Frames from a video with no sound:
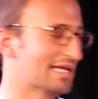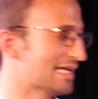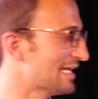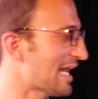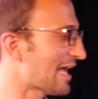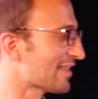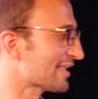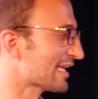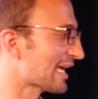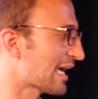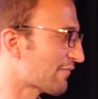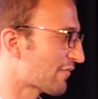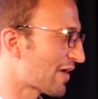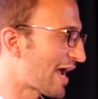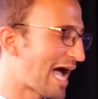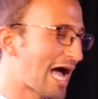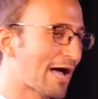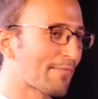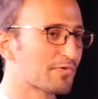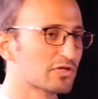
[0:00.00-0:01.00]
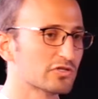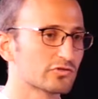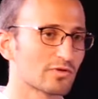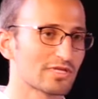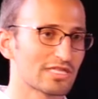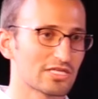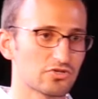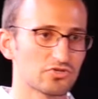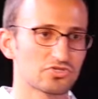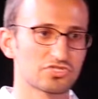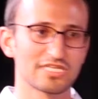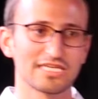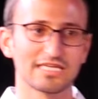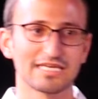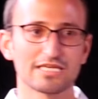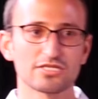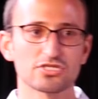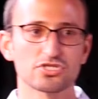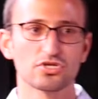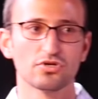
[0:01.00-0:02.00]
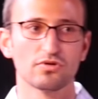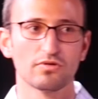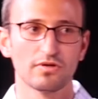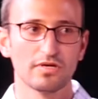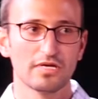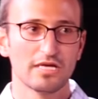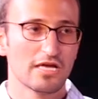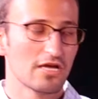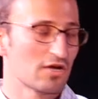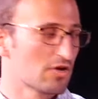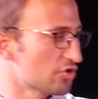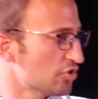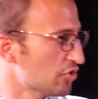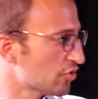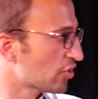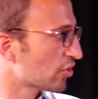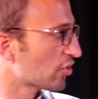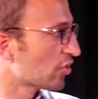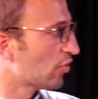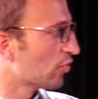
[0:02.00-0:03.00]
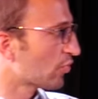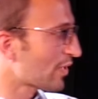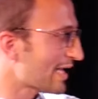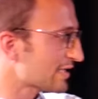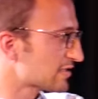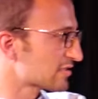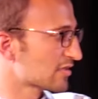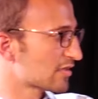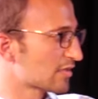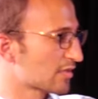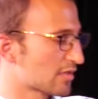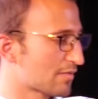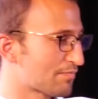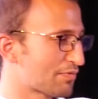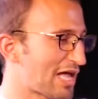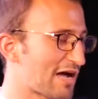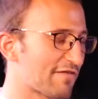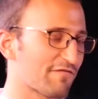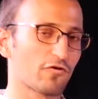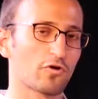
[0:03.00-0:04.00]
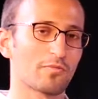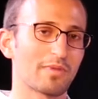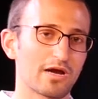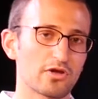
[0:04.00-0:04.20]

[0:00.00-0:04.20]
nothing ever happens when you see an issue, you can go right to the platform.